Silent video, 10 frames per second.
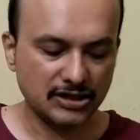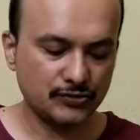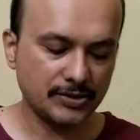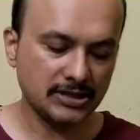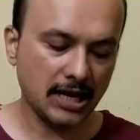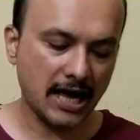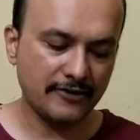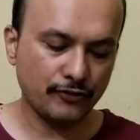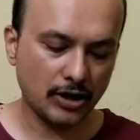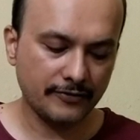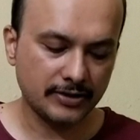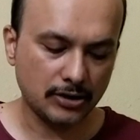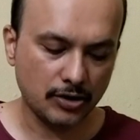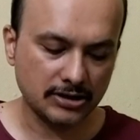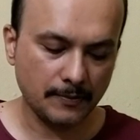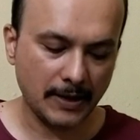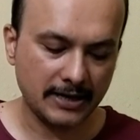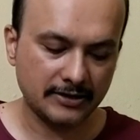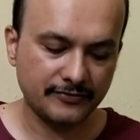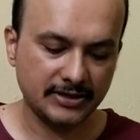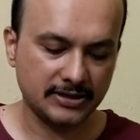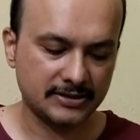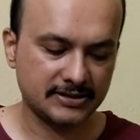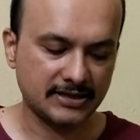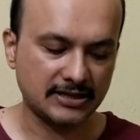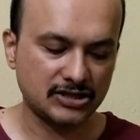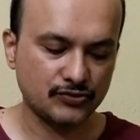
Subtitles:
And this was the life forever on the planet Venus.